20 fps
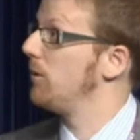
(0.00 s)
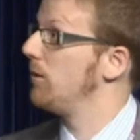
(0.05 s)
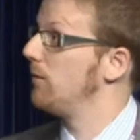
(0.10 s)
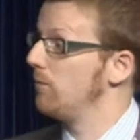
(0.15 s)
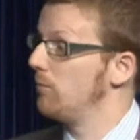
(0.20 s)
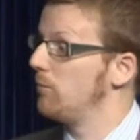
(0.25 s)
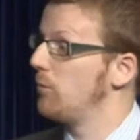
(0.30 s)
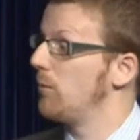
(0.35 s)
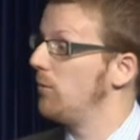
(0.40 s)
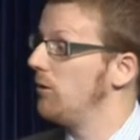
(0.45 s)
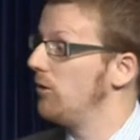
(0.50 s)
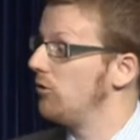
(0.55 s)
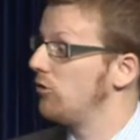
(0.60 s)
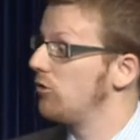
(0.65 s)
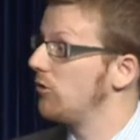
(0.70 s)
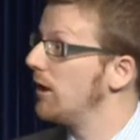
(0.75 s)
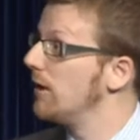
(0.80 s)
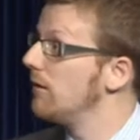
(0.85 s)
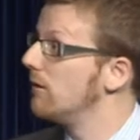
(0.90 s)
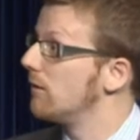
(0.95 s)
been
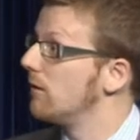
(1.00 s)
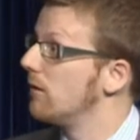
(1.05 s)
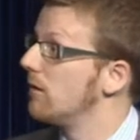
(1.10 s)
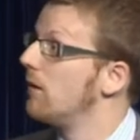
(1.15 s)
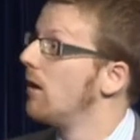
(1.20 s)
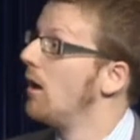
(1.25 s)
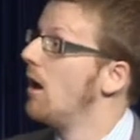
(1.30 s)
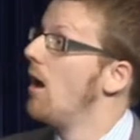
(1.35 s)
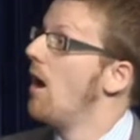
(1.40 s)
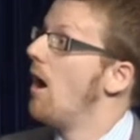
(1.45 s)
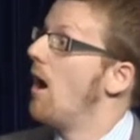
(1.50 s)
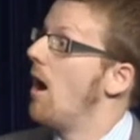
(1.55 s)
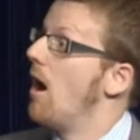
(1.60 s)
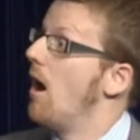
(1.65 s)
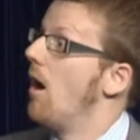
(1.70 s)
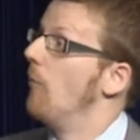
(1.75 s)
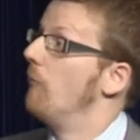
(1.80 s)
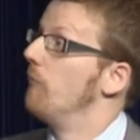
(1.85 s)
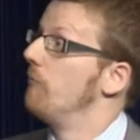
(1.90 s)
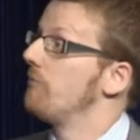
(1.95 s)
published later.
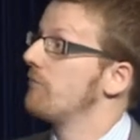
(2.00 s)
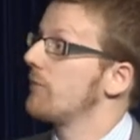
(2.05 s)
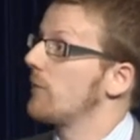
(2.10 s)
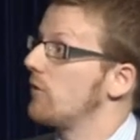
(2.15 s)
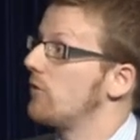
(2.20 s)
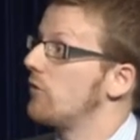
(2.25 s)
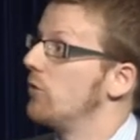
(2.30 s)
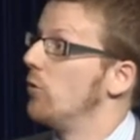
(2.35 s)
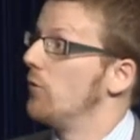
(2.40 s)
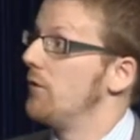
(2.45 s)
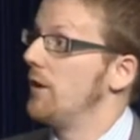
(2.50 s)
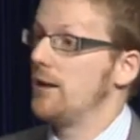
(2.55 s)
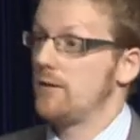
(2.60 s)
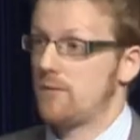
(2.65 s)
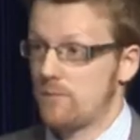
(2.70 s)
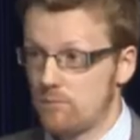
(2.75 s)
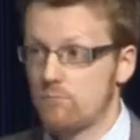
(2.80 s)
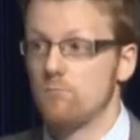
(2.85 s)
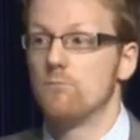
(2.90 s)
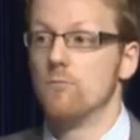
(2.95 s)
Um, so
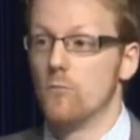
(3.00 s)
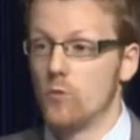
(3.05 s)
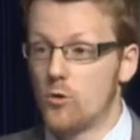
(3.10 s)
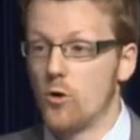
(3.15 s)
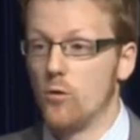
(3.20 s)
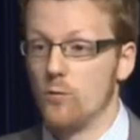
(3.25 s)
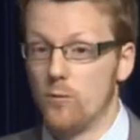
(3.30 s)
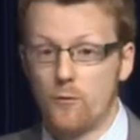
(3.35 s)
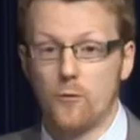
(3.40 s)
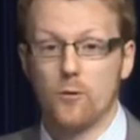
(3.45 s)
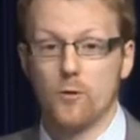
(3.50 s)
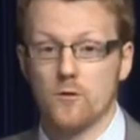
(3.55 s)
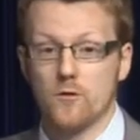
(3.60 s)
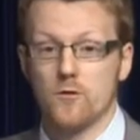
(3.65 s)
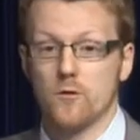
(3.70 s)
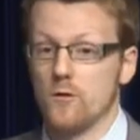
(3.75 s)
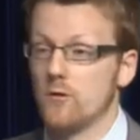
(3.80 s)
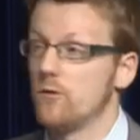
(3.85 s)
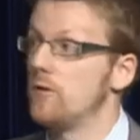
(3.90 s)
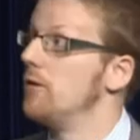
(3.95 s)
that
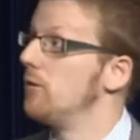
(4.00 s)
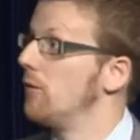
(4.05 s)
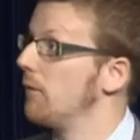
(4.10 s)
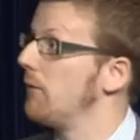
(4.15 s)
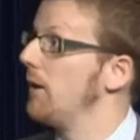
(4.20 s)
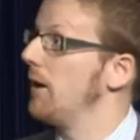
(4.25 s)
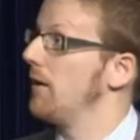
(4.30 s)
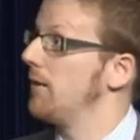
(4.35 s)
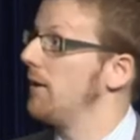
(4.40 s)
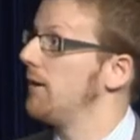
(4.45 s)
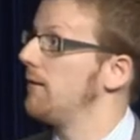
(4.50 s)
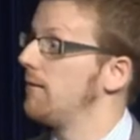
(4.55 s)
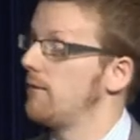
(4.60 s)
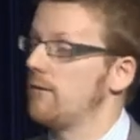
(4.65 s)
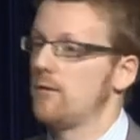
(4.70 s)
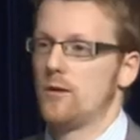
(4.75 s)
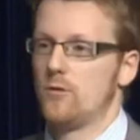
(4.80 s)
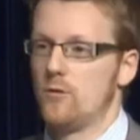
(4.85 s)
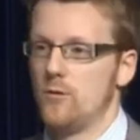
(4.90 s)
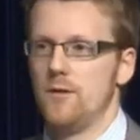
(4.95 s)
comforts us in the fact that
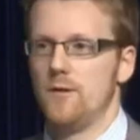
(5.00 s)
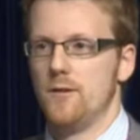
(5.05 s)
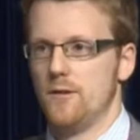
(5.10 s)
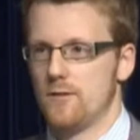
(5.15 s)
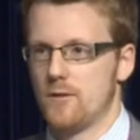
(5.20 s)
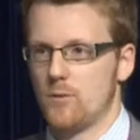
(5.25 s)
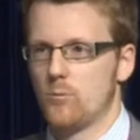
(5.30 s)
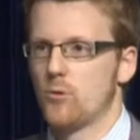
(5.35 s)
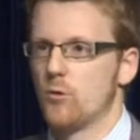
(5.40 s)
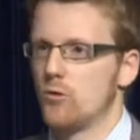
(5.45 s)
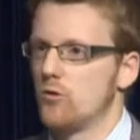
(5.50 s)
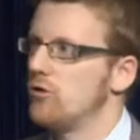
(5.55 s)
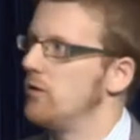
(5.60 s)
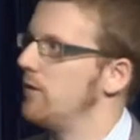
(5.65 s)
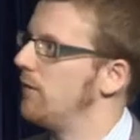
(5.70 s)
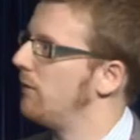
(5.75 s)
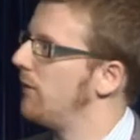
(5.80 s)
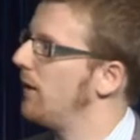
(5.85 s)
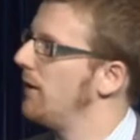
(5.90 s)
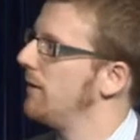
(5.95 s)
actually this approach
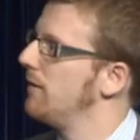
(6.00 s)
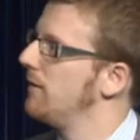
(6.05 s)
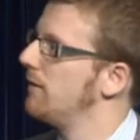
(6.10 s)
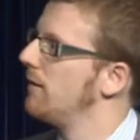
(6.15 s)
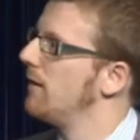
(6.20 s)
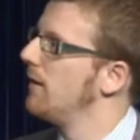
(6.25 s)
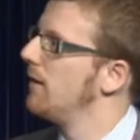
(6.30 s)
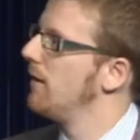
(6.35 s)
is valid.